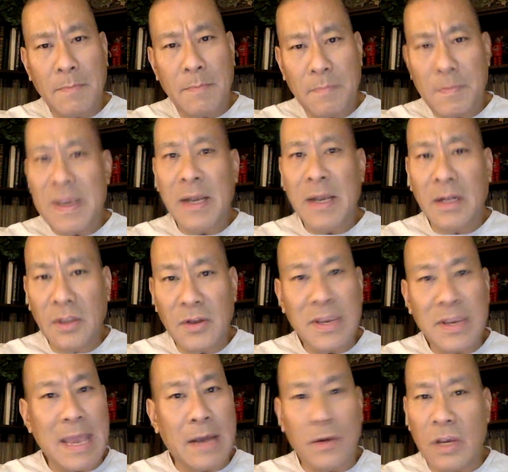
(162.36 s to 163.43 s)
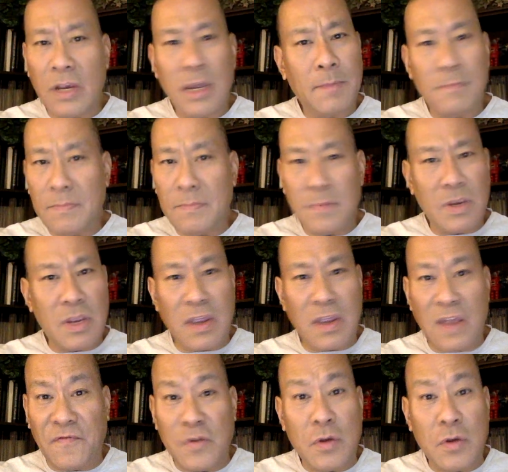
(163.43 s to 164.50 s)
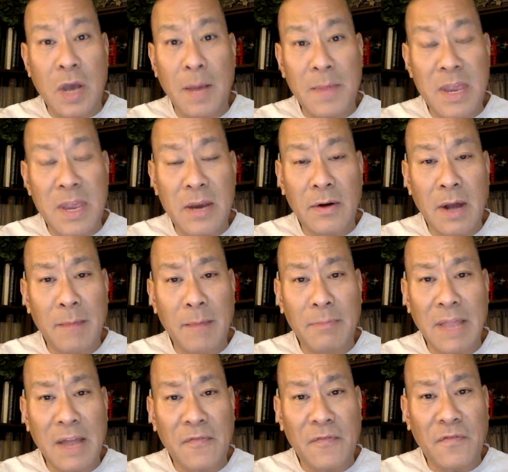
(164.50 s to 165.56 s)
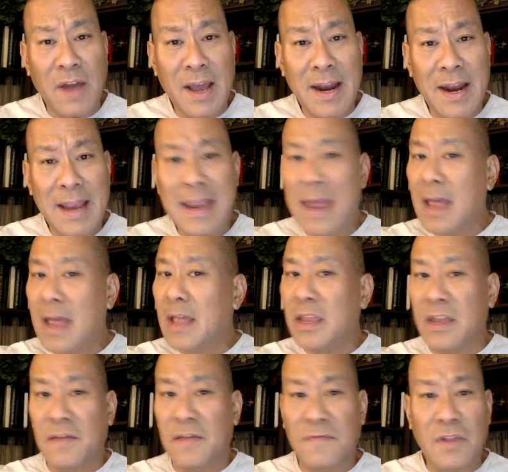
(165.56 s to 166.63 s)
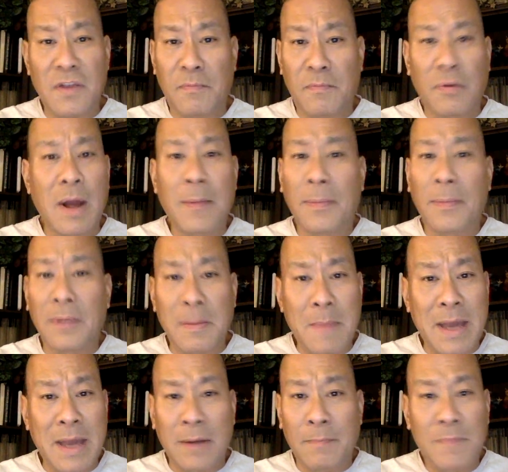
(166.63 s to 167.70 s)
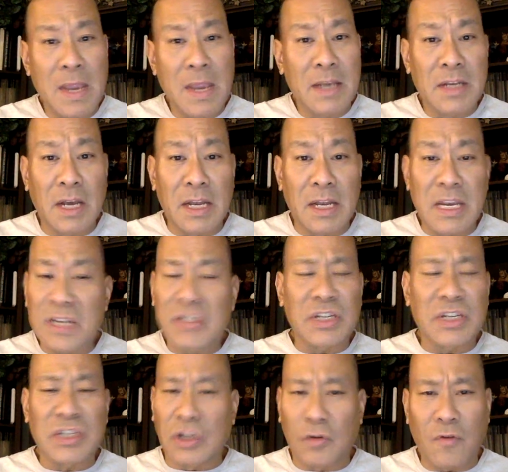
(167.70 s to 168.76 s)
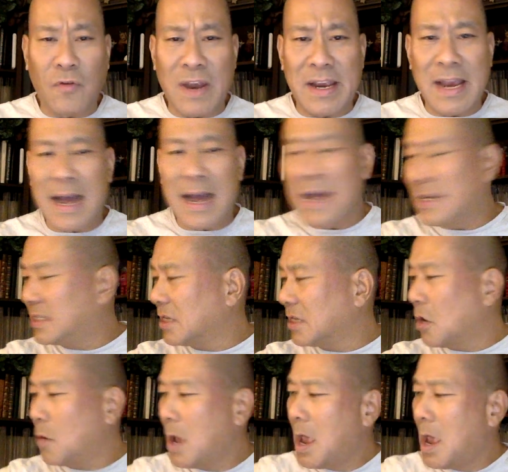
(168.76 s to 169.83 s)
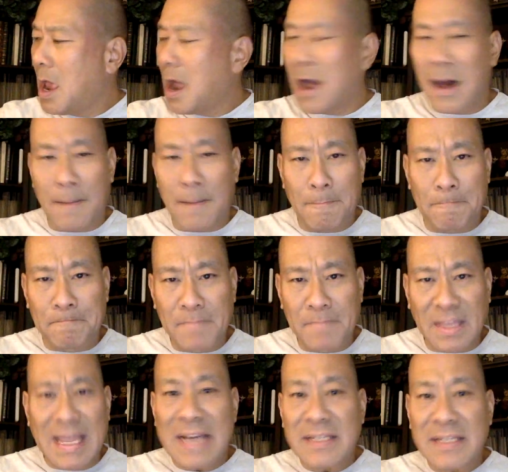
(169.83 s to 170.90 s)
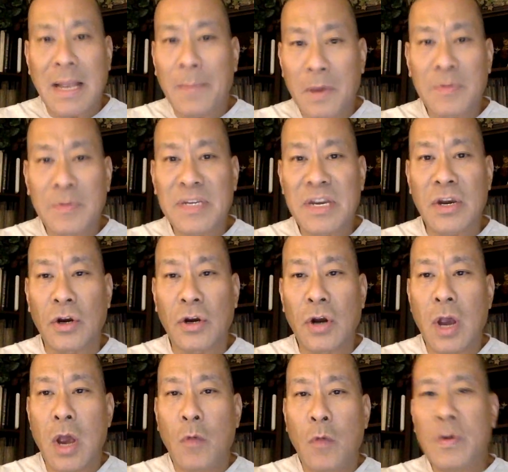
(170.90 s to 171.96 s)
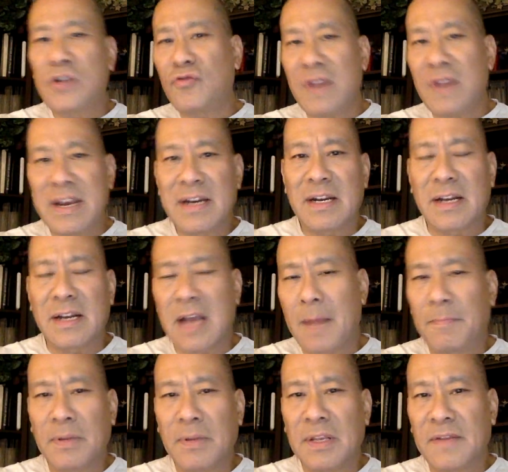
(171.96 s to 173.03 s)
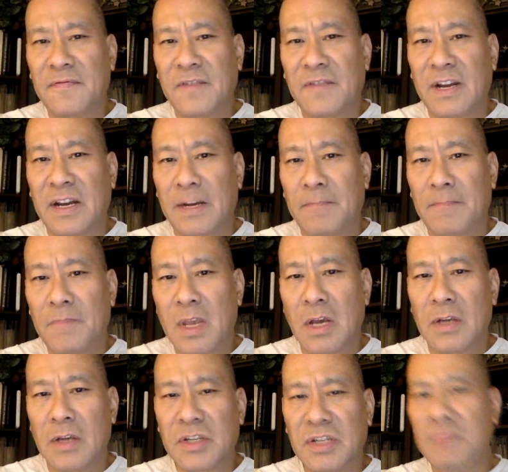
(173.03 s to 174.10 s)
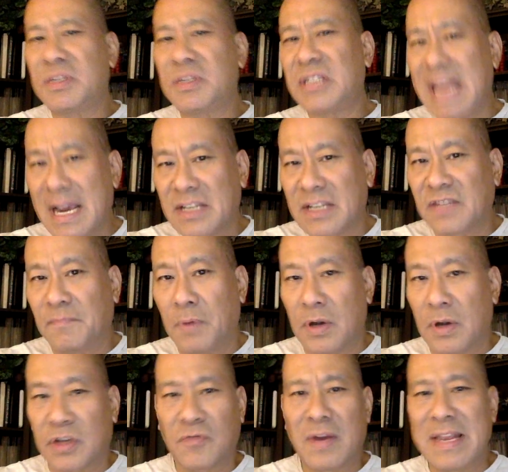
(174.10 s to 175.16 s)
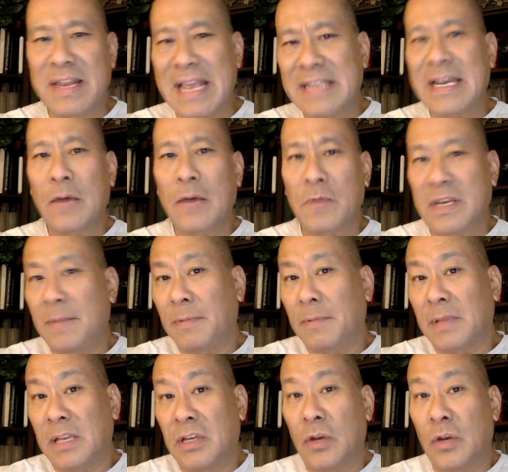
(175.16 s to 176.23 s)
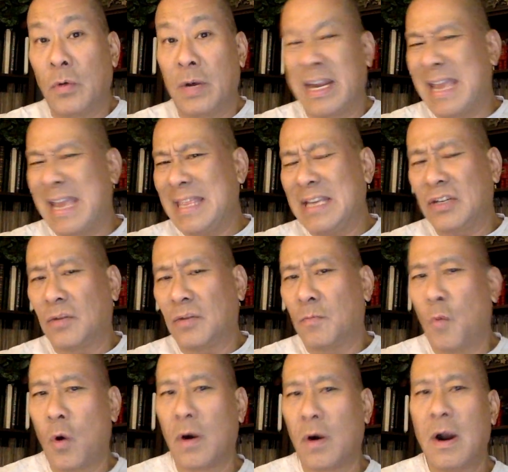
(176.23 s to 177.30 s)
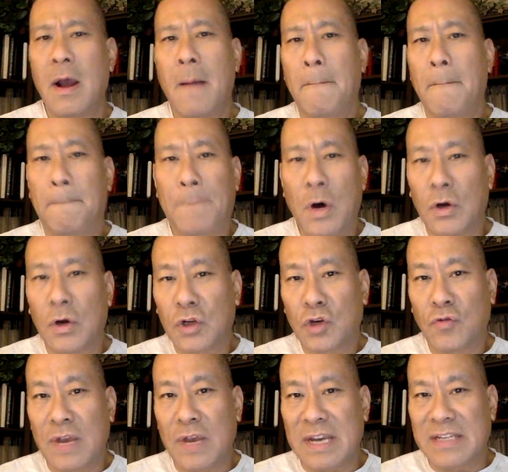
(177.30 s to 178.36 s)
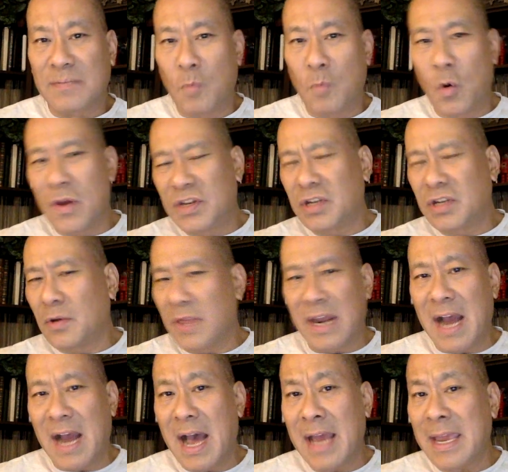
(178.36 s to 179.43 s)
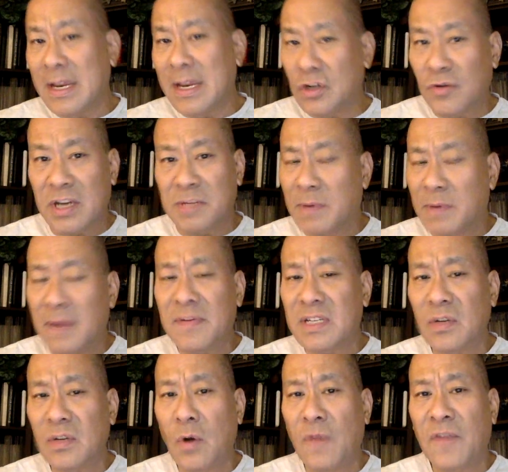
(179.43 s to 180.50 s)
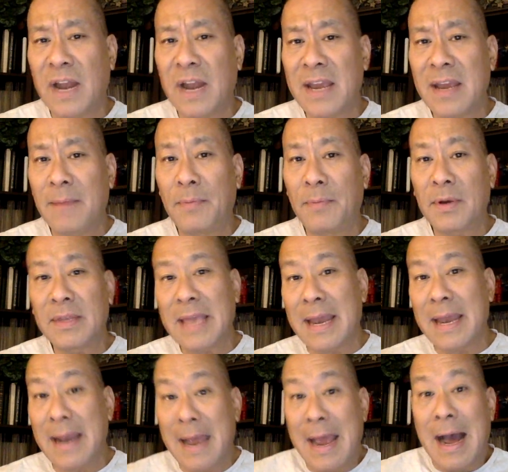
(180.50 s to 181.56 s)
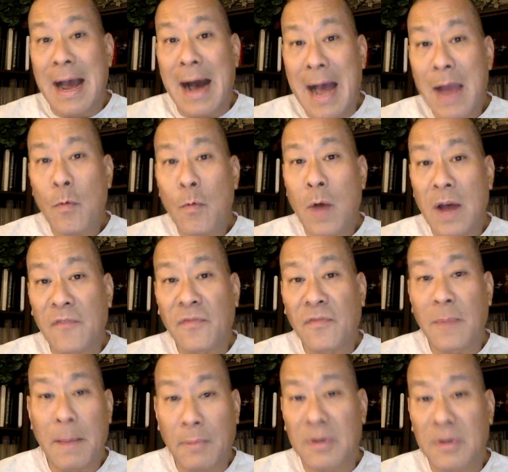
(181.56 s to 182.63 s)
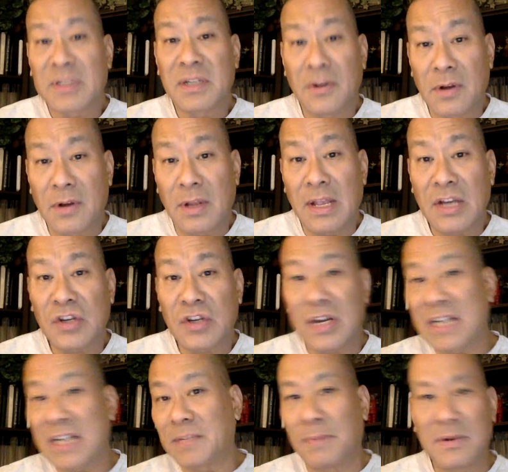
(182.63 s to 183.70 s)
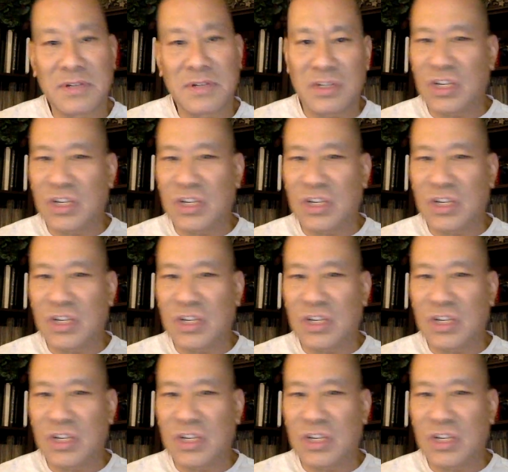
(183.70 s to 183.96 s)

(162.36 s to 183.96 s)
be on the lookout. Yeah, if you come here on Black Friday, you probably met him. He's just a great guy. So the last time he was here, we traded a couple of some stacks of books, right? That's how we typically do it. Again, these are more bulk trades, more so than high-end trades. But every so often, I get a book that I want for my personal collection as opposed to